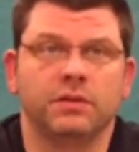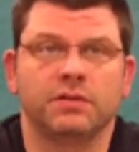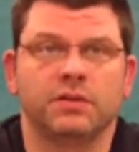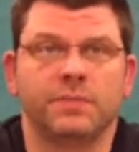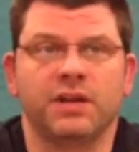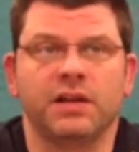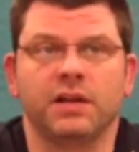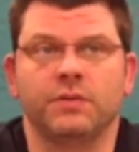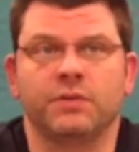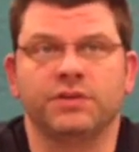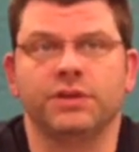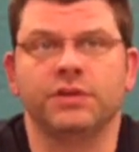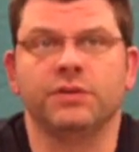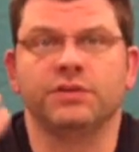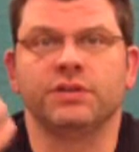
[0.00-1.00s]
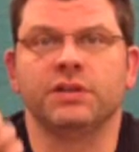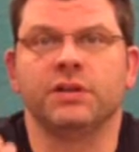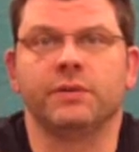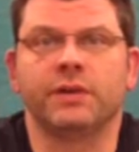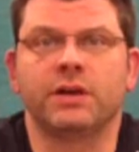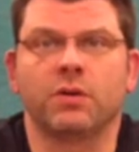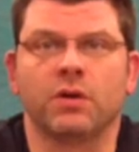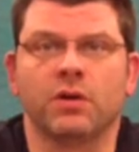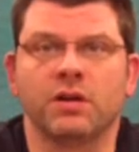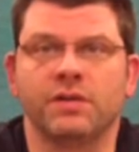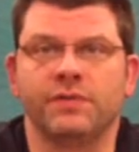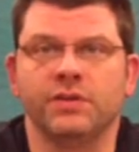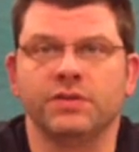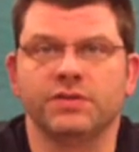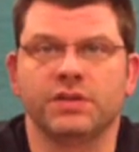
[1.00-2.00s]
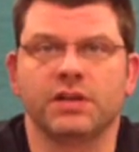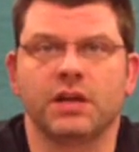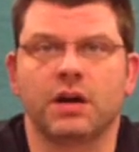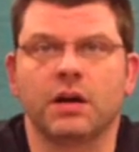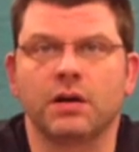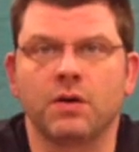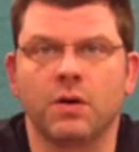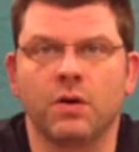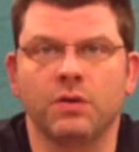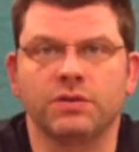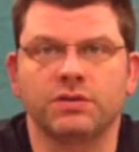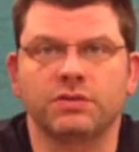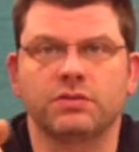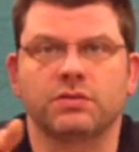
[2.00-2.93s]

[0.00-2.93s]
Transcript: depending on what you're using to record, if you're using an Arcos,